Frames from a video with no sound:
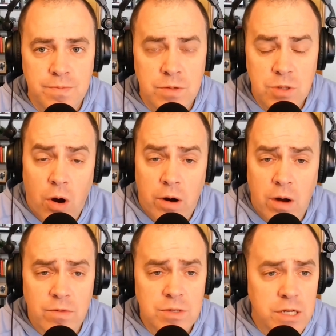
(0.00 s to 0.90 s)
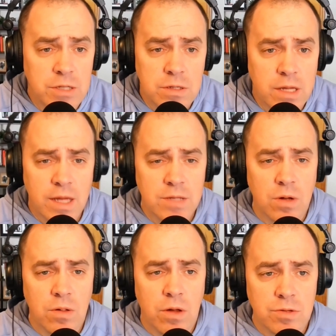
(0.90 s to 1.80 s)
It's a hard conversation.
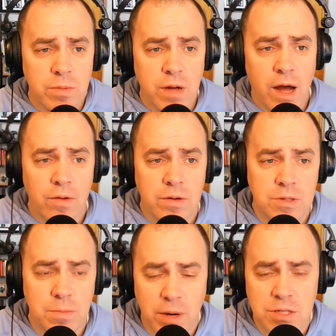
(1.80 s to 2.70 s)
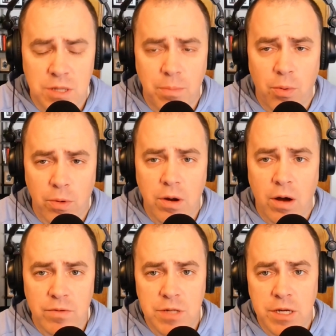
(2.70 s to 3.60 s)
That's not lost on me either. But it's an important
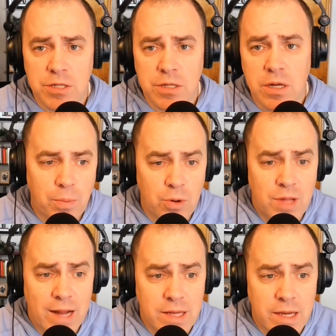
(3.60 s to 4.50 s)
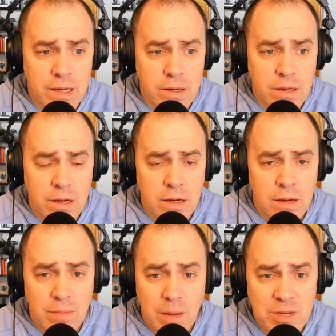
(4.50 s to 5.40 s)
conversation. Protecting
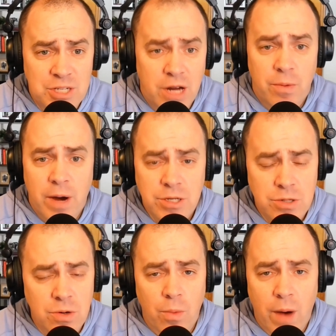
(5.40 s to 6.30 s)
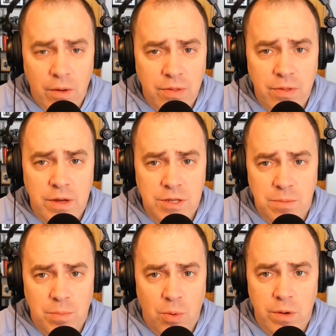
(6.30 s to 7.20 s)
maybe generational wealth
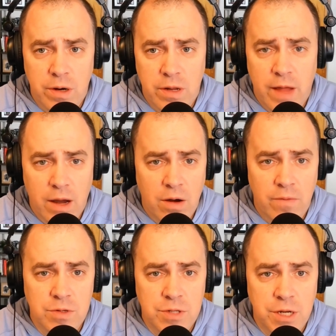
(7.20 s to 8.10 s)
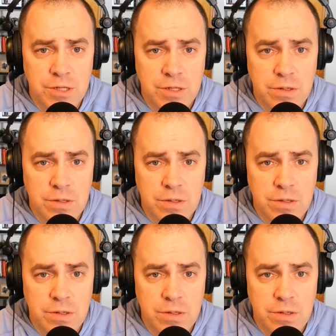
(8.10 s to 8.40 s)
is important in that conversation.